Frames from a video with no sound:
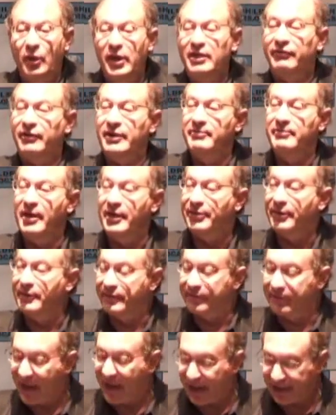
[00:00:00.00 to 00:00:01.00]
weekly myth
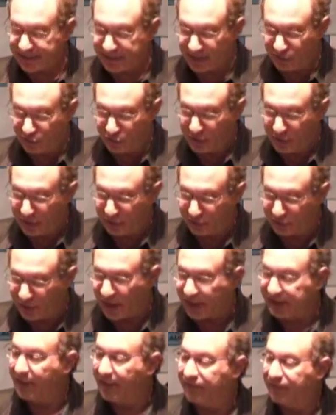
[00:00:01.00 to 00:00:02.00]
and fact that you can
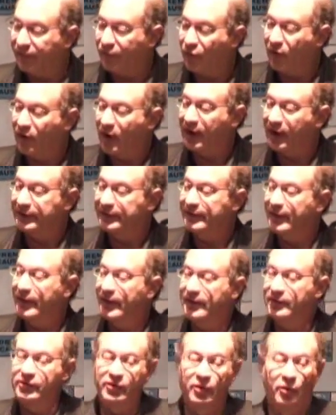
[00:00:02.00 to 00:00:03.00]
sign up for on
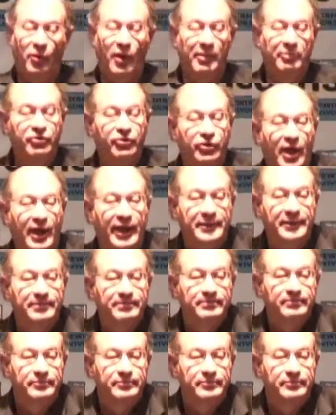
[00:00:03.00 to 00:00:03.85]
the website.